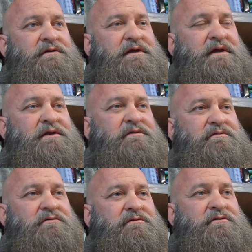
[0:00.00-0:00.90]

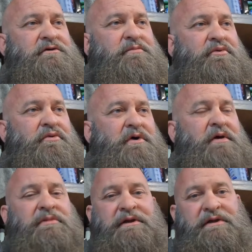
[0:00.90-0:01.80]
then you're
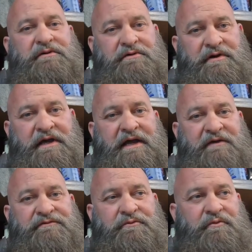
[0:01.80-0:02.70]
probably going to
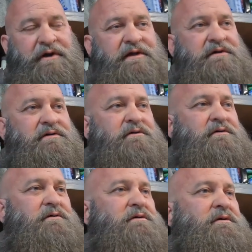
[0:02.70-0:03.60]
have to wait.
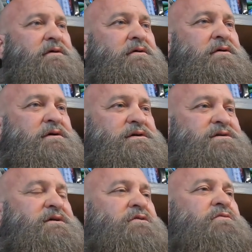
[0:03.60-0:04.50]

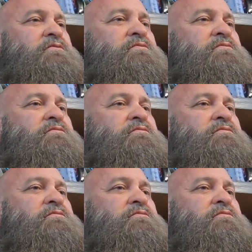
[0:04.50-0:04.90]
So,